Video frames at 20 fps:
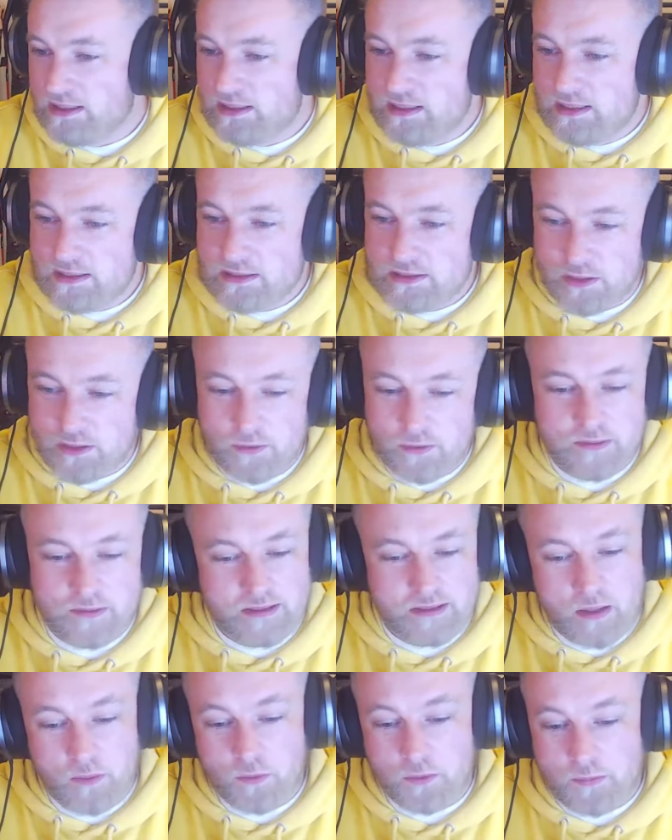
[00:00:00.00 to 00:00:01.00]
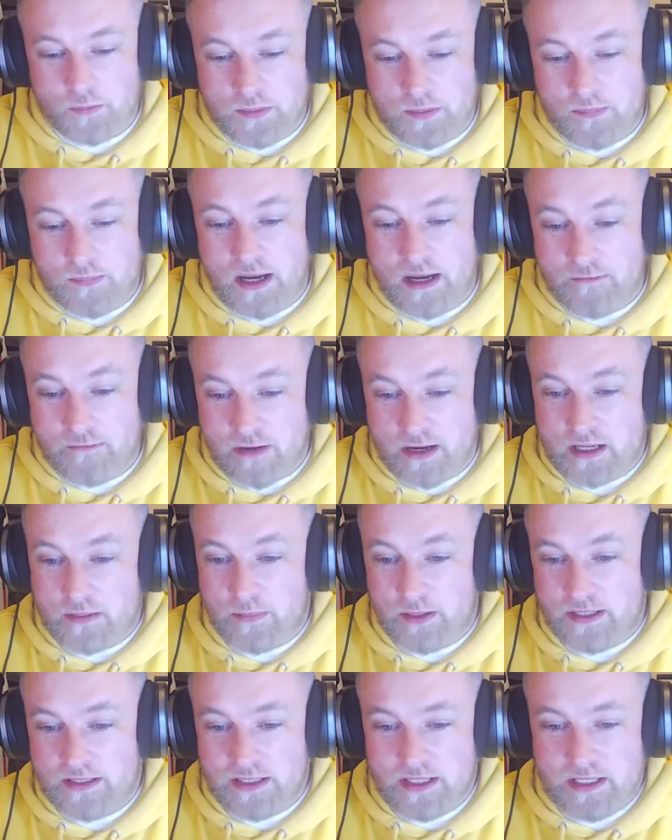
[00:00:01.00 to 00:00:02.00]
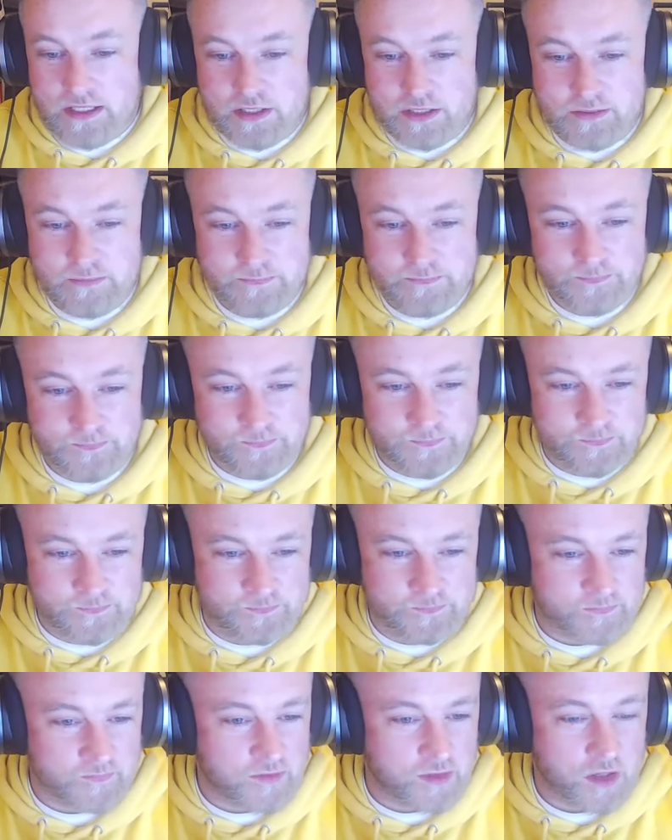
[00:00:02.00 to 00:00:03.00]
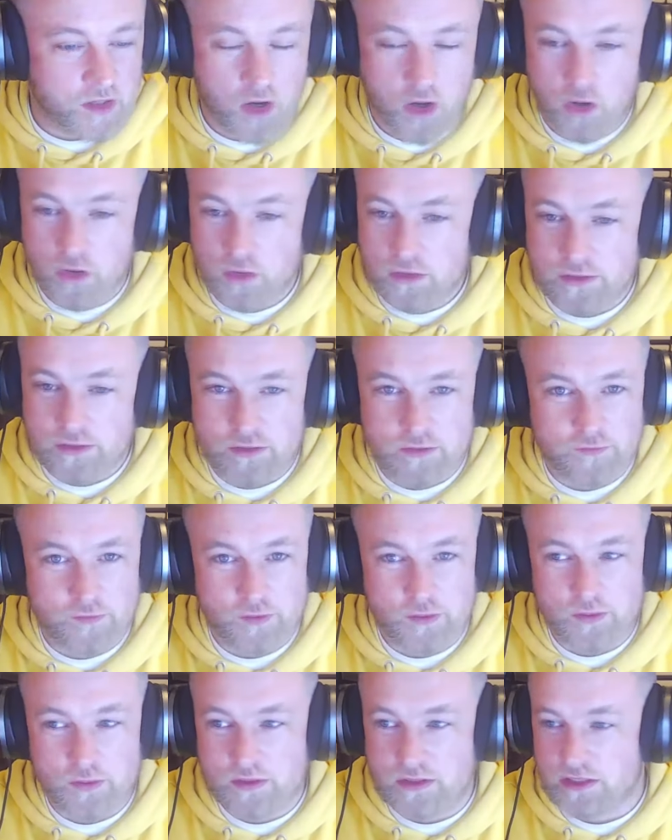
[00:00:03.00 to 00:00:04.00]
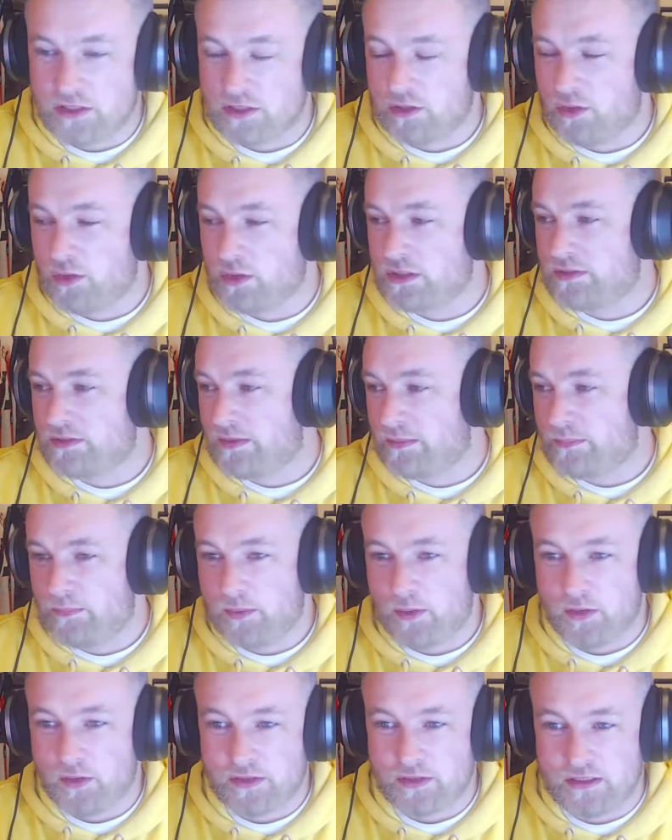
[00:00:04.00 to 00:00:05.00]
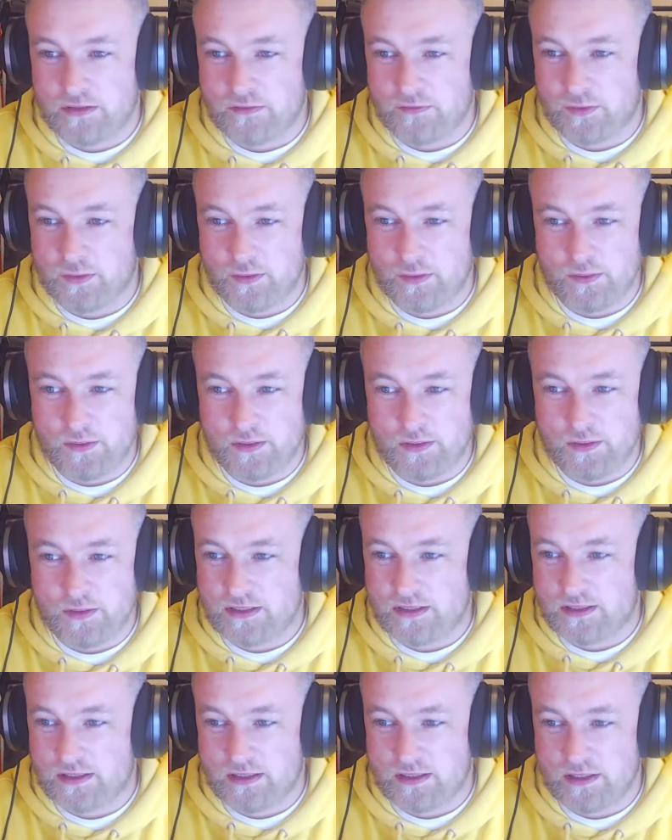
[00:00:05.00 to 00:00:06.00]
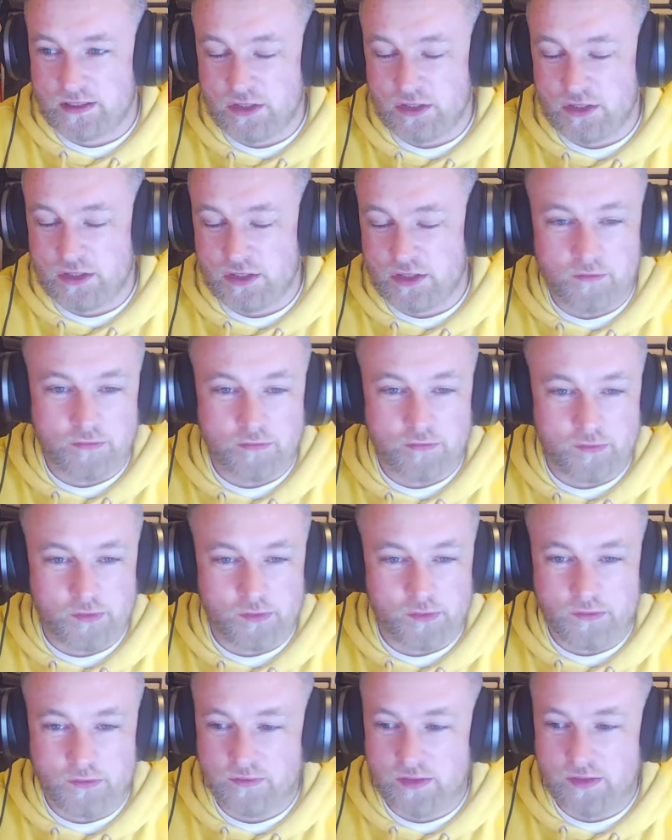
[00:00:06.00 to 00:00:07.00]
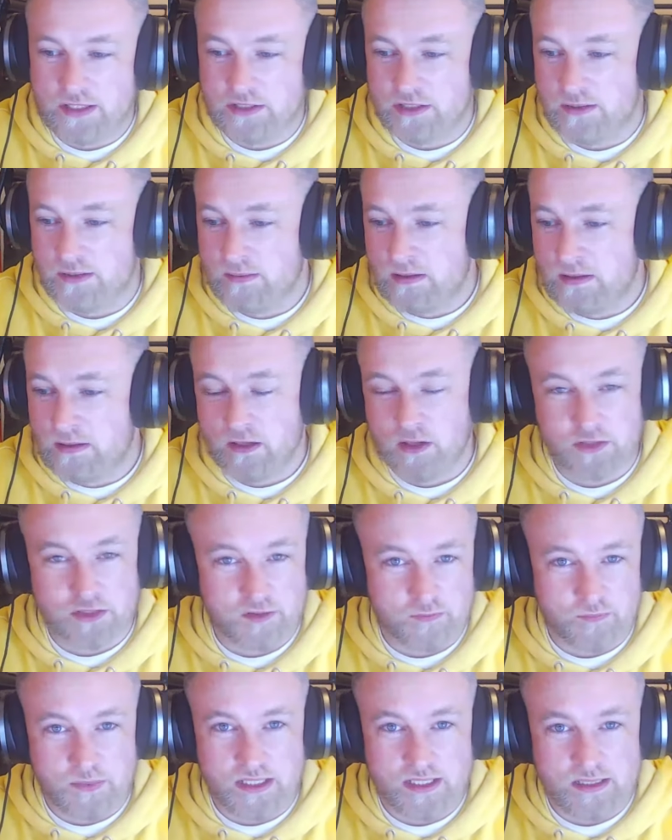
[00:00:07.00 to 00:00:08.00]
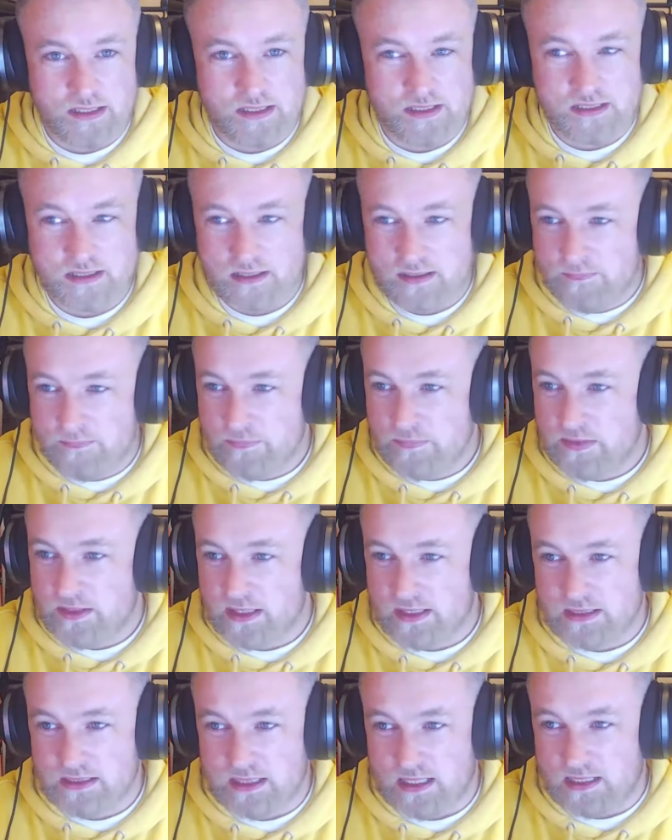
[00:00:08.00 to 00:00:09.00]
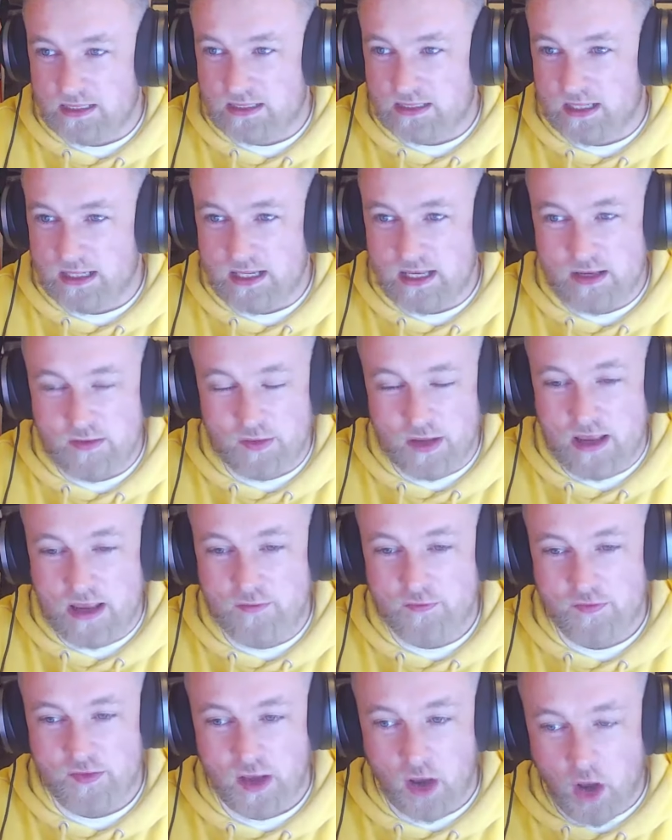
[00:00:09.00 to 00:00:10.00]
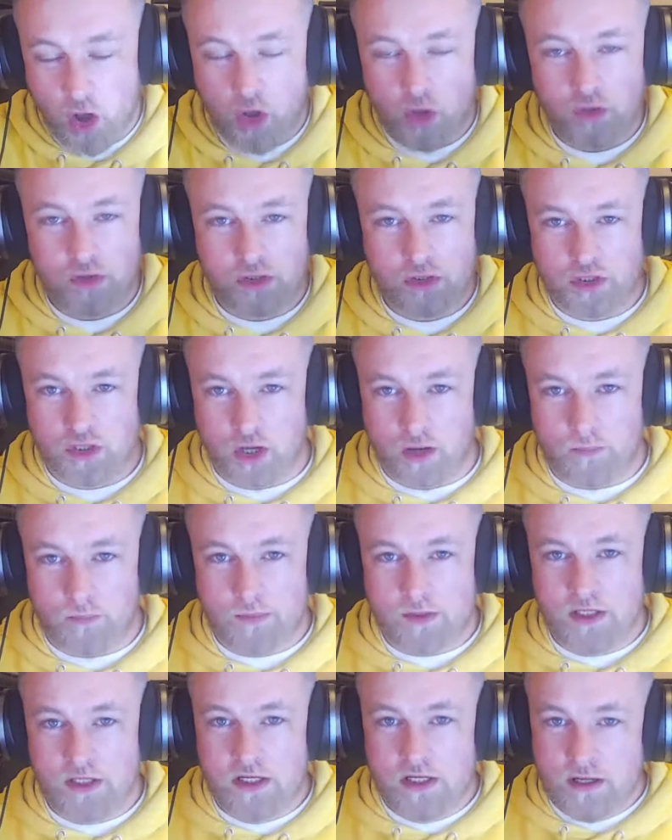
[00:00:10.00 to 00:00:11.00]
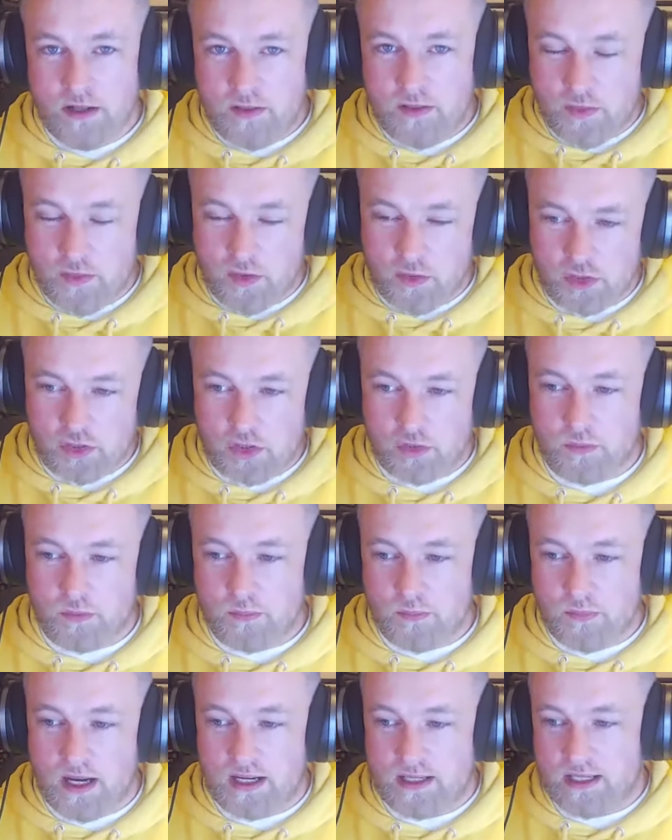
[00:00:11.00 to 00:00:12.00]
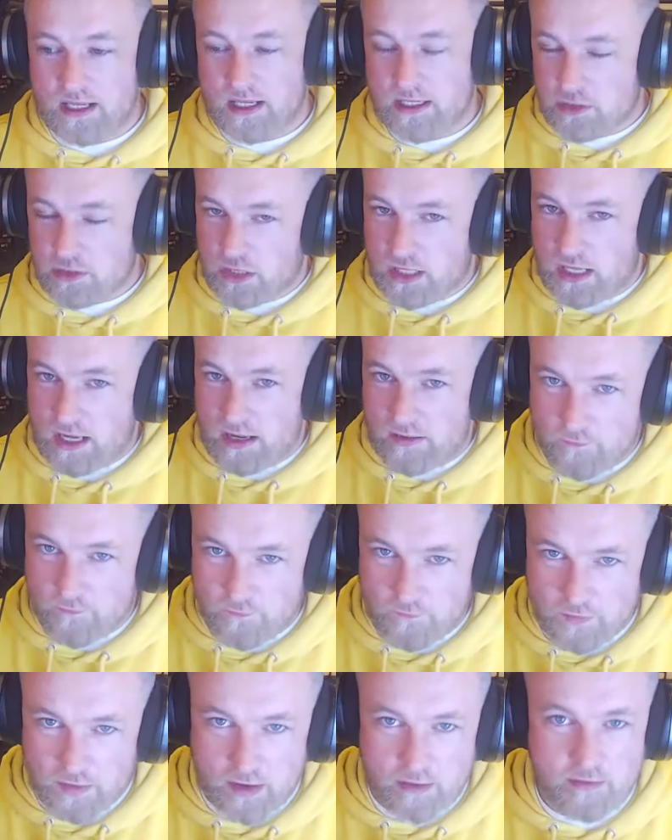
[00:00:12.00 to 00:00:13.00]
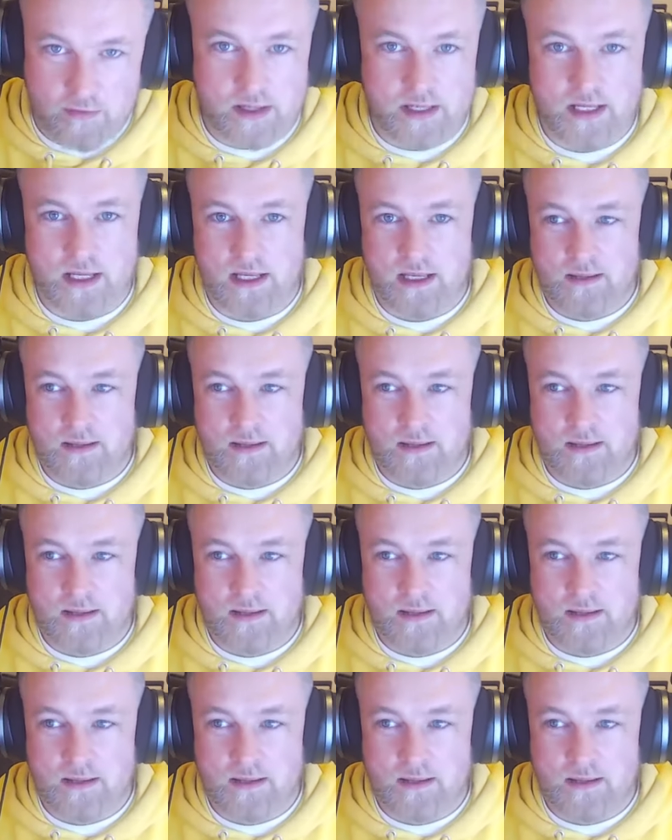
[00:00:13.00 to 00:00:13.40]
So that would be my recommendation. All the other foods, there's loads of imported foods. There's not fruit and veg, lots of meats, things like that. If it all stopped, the supermarket is going to have very